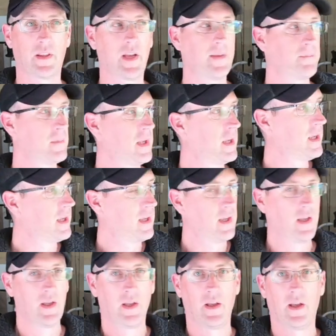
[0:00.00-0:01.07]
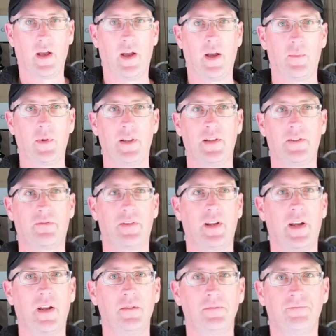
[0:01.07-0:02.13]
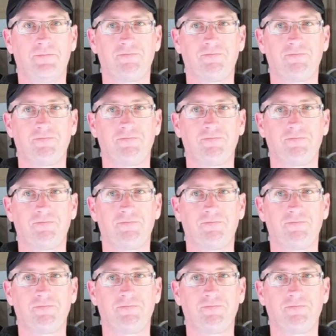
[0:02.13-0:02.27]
that. Um, in this video,